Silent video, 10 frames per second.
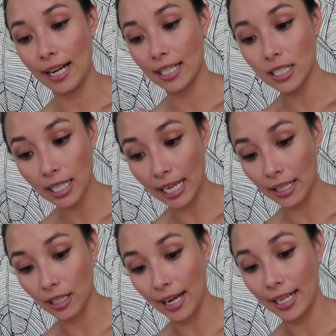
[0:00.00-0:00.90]
I get to
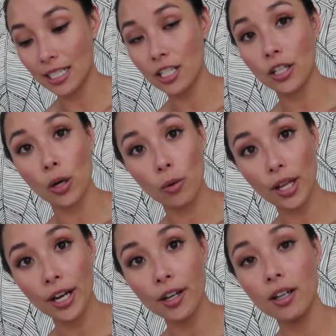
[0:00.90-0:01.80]
get I get to go
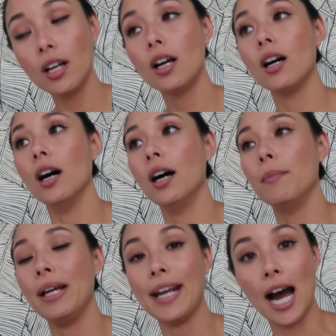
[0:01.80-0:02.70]
there
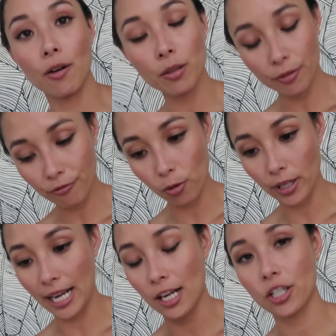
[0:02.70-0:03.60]
um, an hour
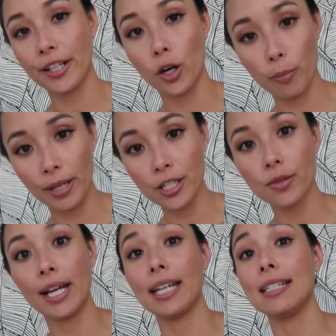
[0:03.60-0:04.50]
before it actually opens,
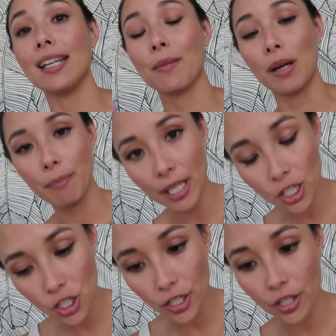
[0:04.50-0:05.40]
so I can take my
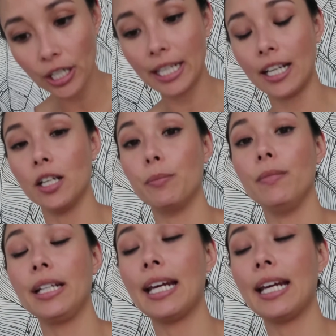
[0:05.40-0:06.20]
picture, get a,